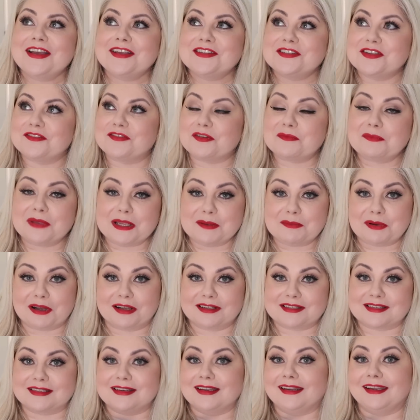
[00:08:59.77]
So for me
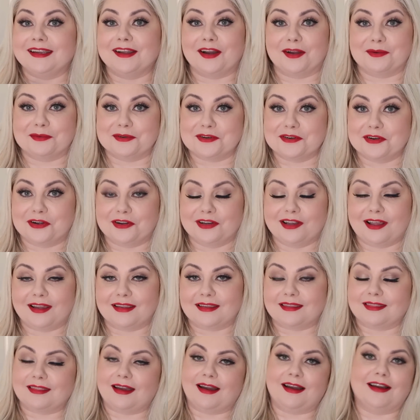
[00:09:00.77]
personally, I would not
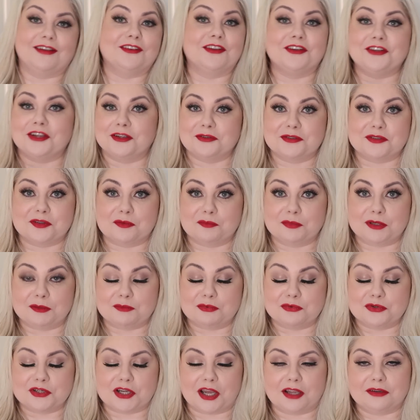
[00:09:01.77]
like that, and I know some
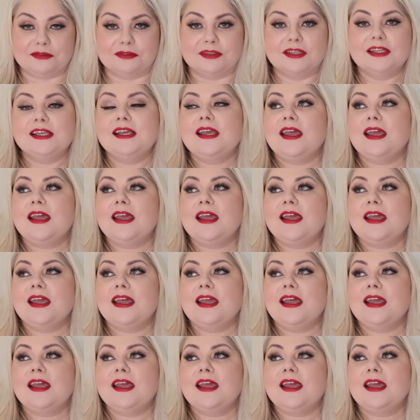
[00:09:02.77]
people don't.